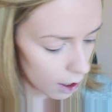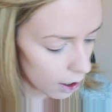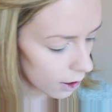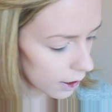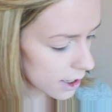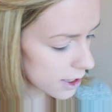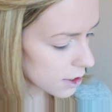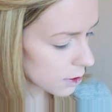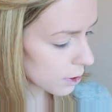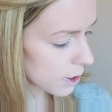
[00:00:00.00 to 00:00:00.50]

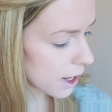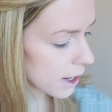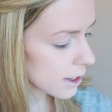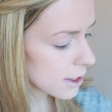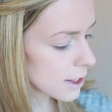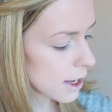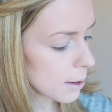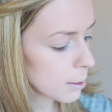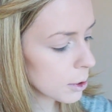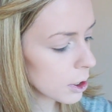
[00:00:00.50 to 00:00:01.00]
Alright, so
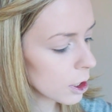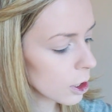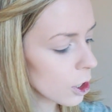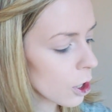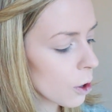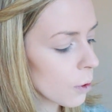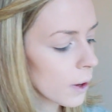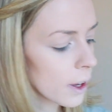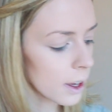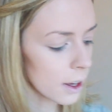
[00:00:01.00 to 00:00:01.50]
next I'm going to
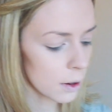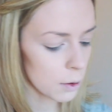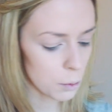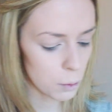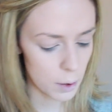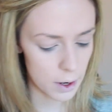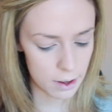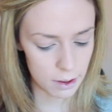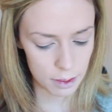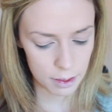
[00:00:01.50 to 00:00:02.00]
go in
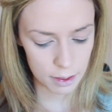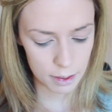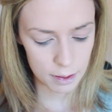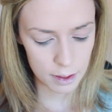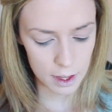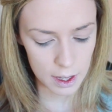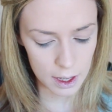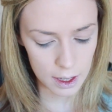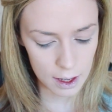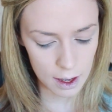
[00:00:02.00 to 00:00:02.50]
with
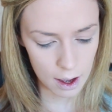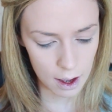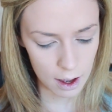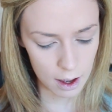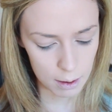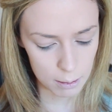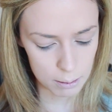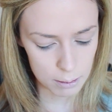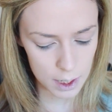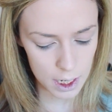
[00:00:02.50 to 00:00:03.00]
the
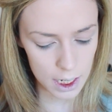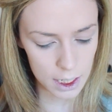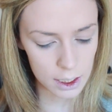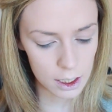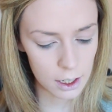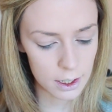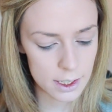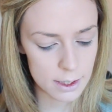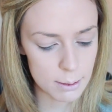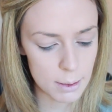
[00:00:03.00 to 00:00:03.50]

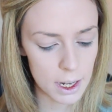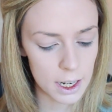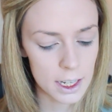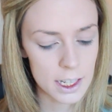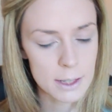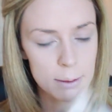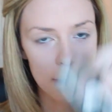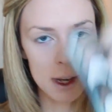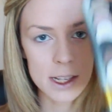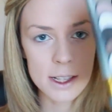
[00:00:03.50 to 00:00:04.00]
IT
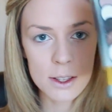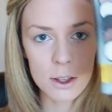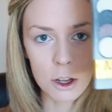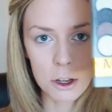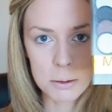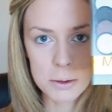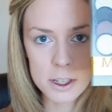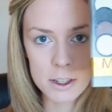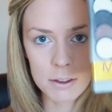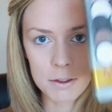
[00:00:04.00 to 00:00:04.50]
Cosmetics My
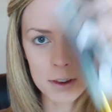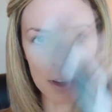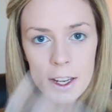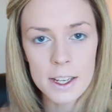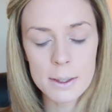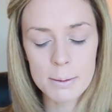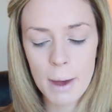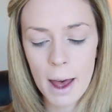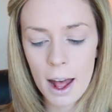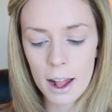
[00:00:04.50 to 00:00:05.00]
Sculpted
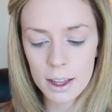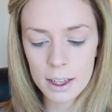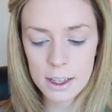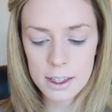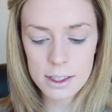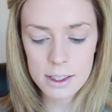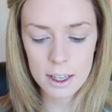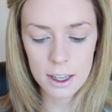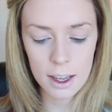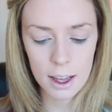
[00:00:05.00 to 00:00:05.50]
Face
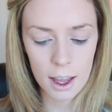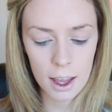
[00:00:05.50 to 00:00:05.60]
palette,